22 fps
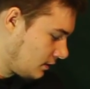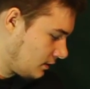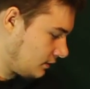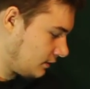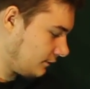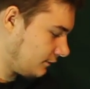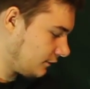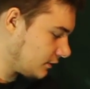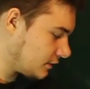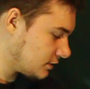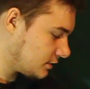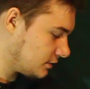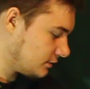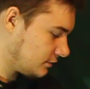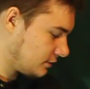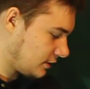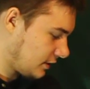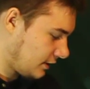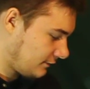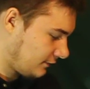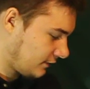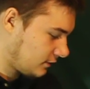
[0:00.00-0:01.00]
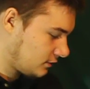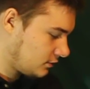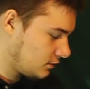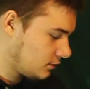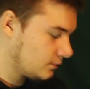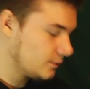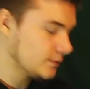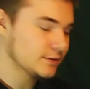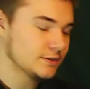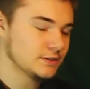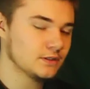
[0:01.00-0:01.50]
The first solution I
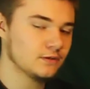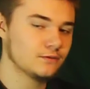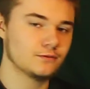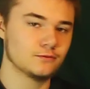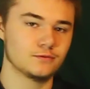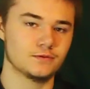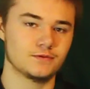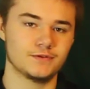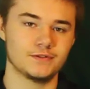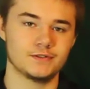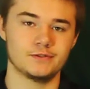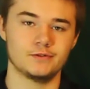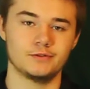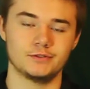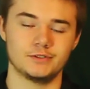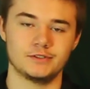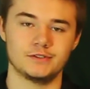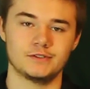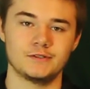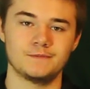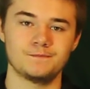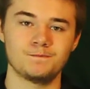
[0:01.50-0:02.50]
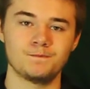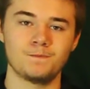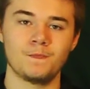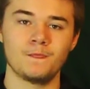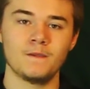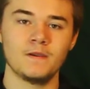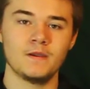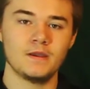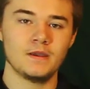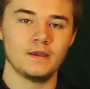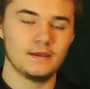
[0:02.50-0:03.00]
found was cell phones for soldiers.
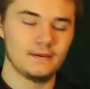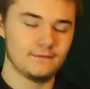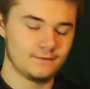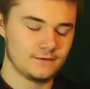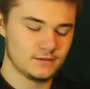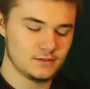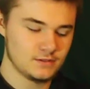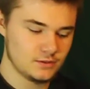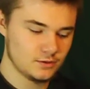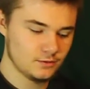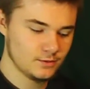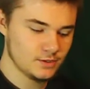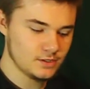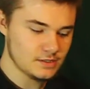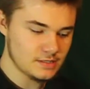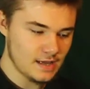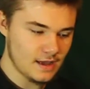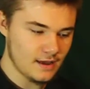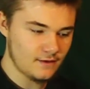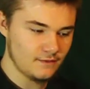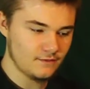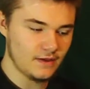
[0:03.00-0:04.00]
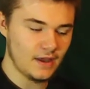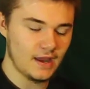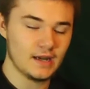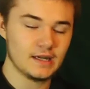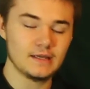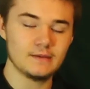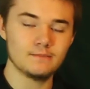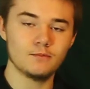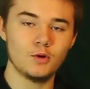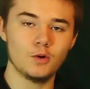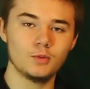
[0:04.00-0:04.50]
If consumers have
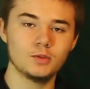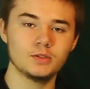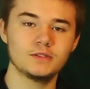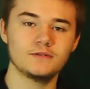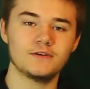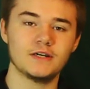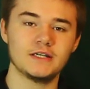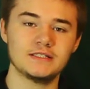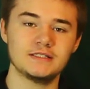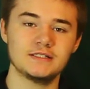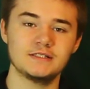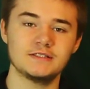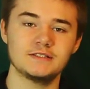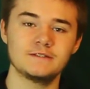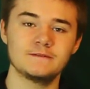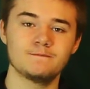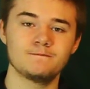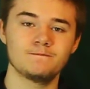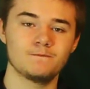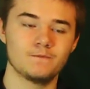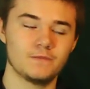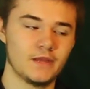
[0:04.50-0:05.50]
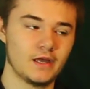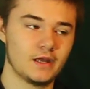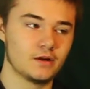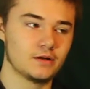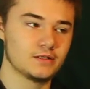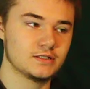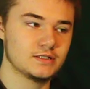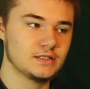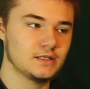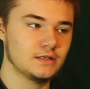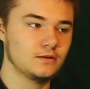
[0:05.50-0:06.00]
any mobile devices that are
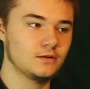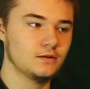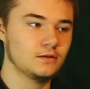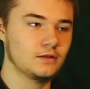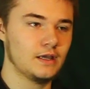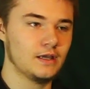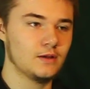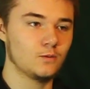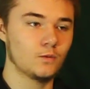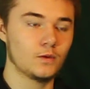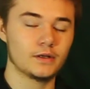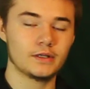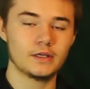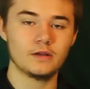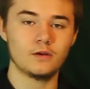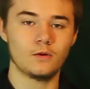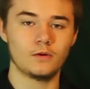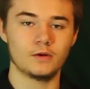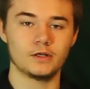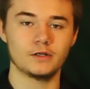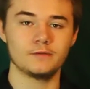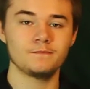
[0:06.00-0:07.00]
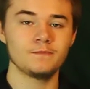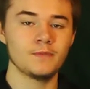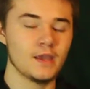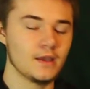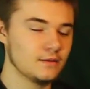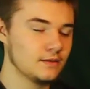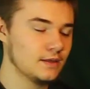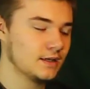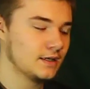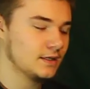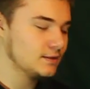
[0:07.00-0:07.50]
still in working order,
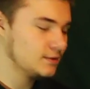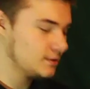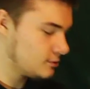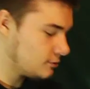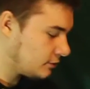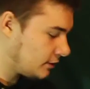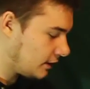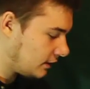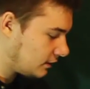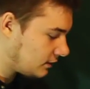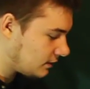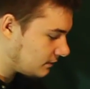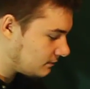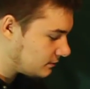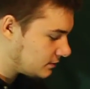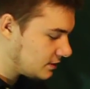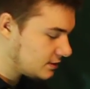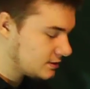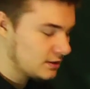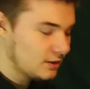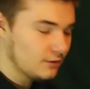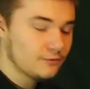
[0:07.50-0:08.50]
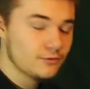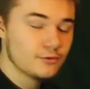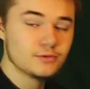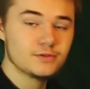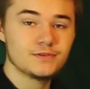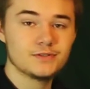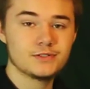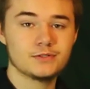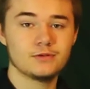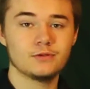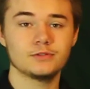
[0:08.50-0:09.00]
they can donate them to Cell Phones
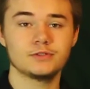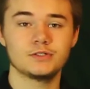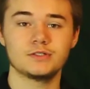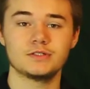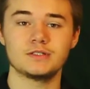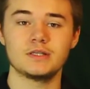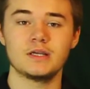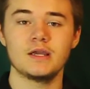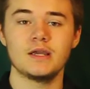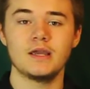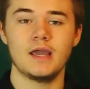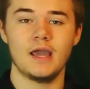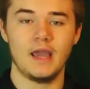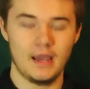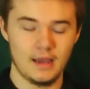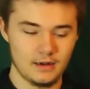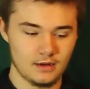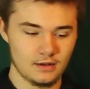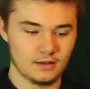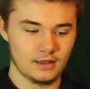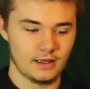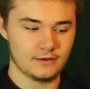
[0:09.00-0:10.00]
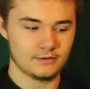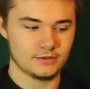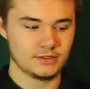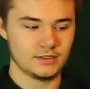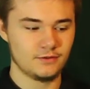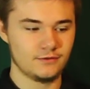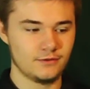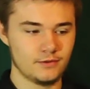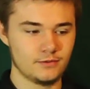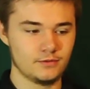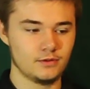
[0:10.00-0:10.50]
for Soldiers and
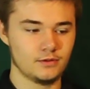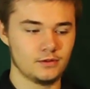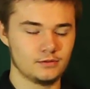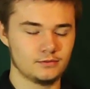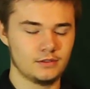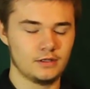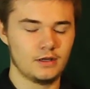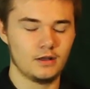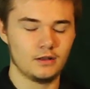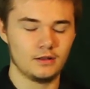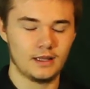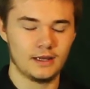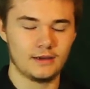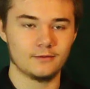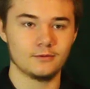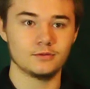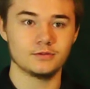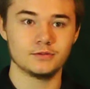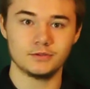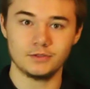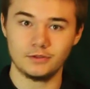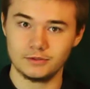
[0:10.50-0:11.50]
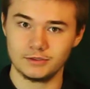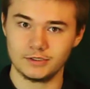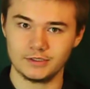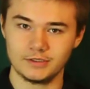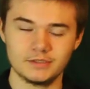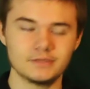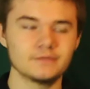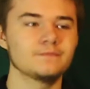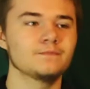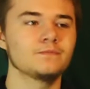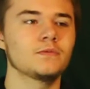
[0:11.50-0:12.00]
allow
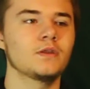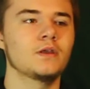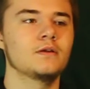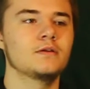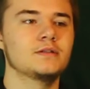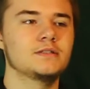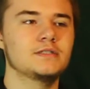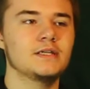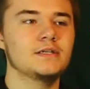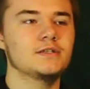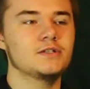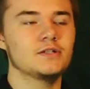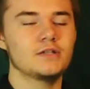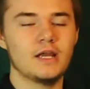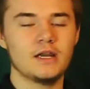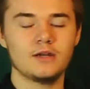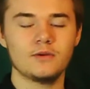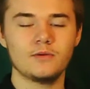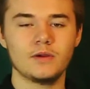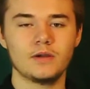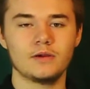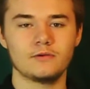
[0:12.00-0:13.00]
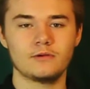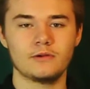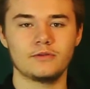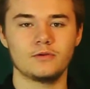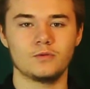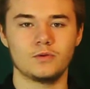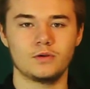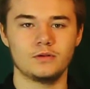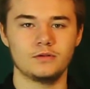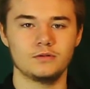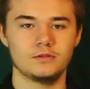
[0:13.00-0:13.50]
soldiers stationed anywhere around
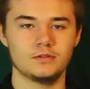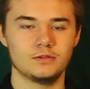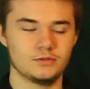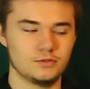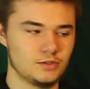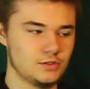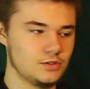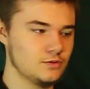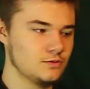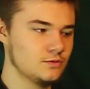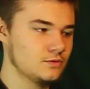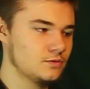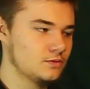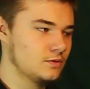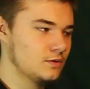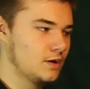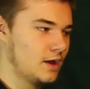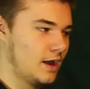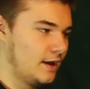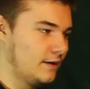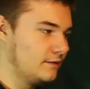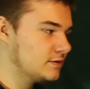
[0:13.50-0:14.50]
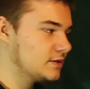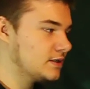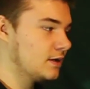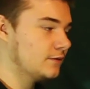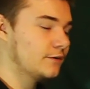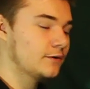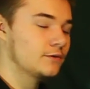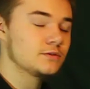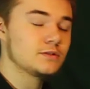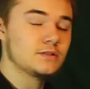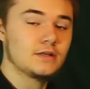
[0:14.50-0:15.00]
the world to have cell
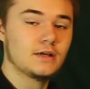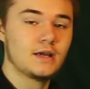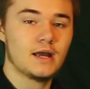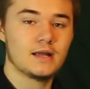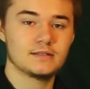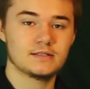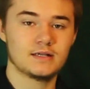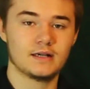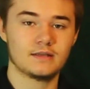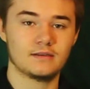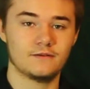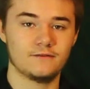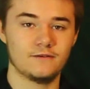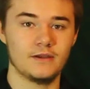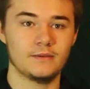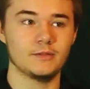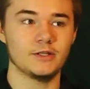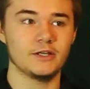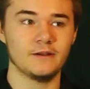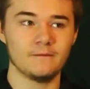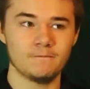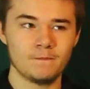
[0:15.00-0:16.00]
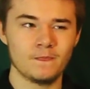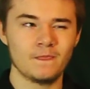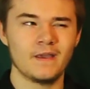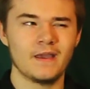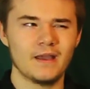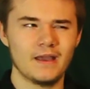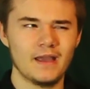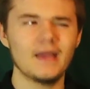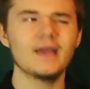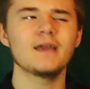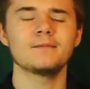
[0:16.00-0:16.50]
phones to contact their family
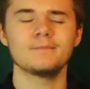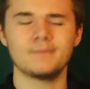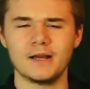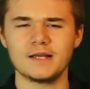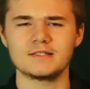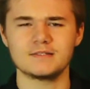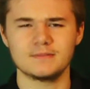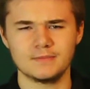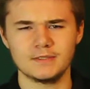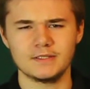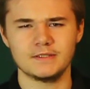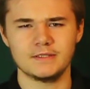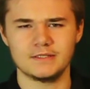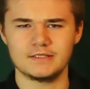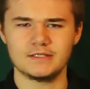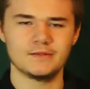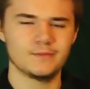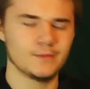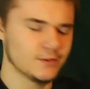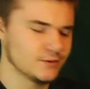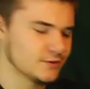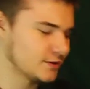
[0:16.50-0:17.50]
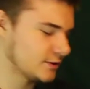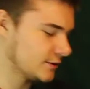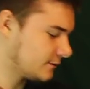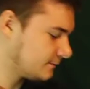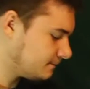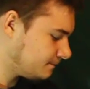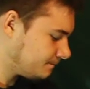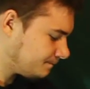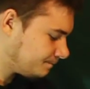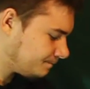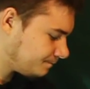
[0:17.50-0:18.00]
and possibly listen to music.
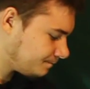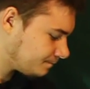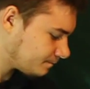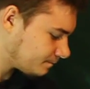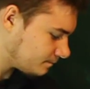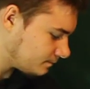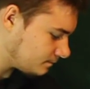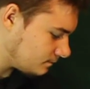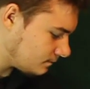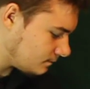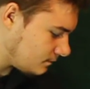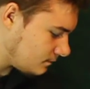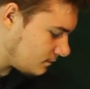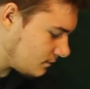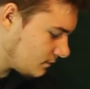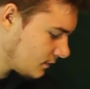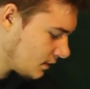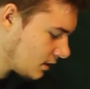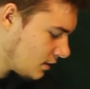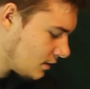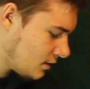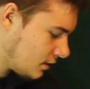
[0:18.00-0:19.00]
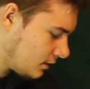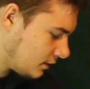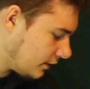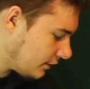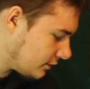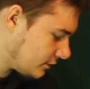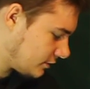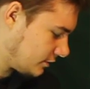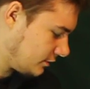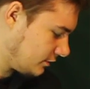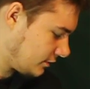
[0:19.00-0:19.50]

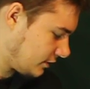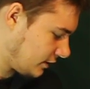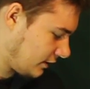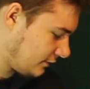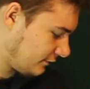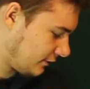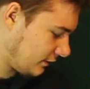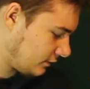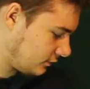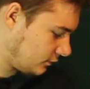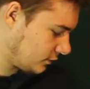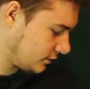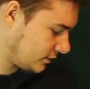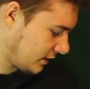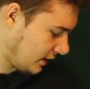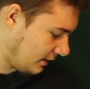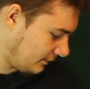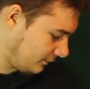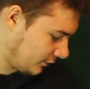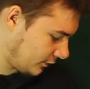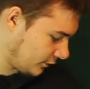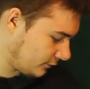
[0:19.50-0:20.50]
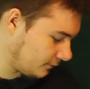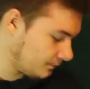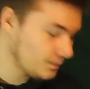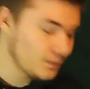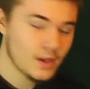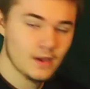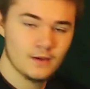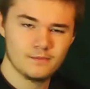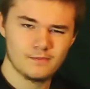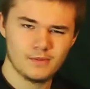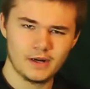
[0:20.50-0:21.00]
Another solution I found was Compreneur,
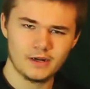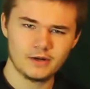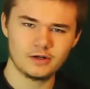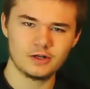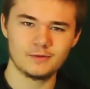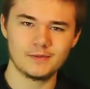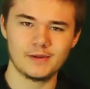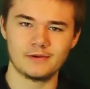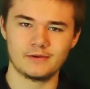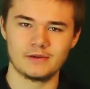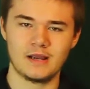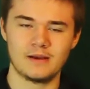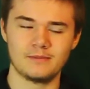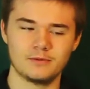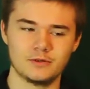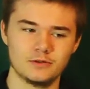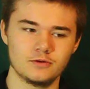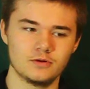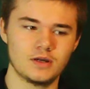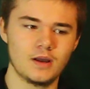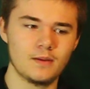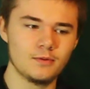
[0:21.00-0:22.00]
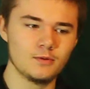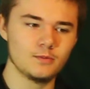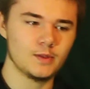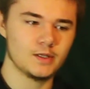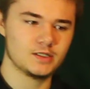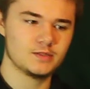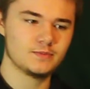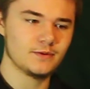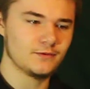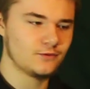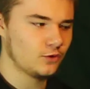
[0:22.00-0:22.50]
but I heard about Compreneur a couple
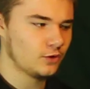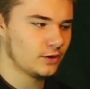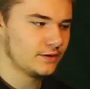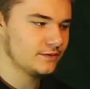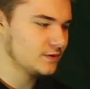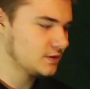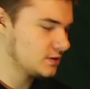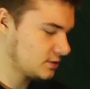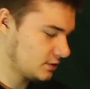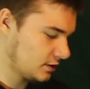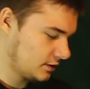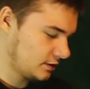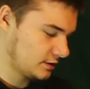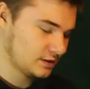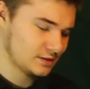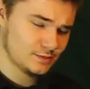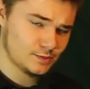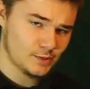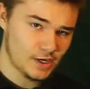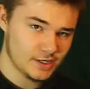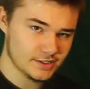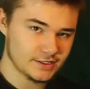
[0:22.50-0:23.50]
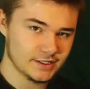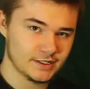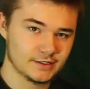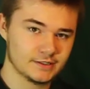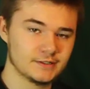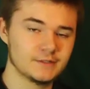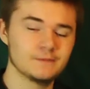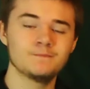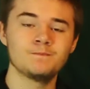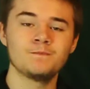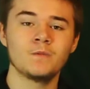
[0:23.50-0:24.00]
months before even starting this project.
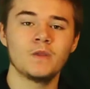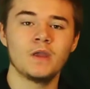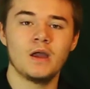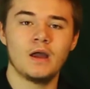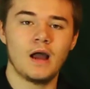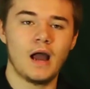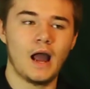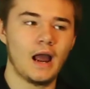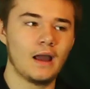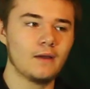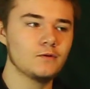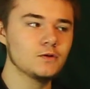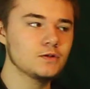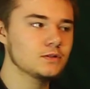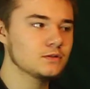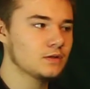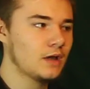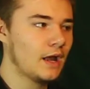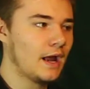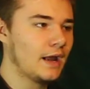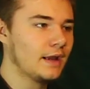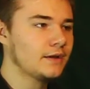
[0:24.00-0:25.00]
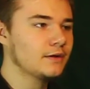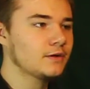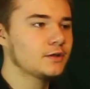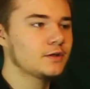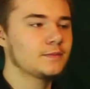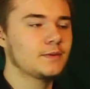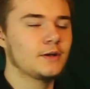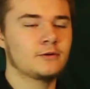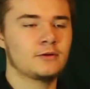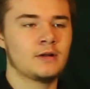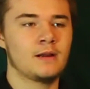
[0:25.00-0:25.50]
I heard
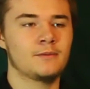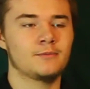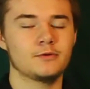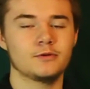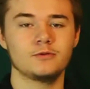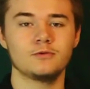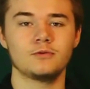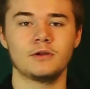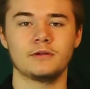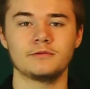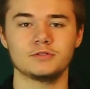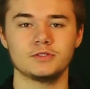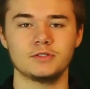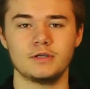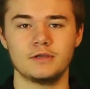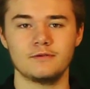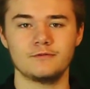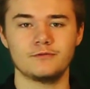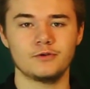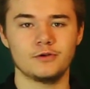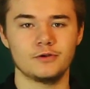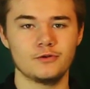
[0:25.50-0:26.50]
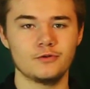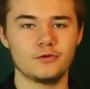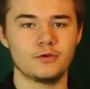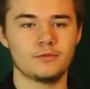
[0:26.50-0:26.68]
about Capstone when I was looking for a new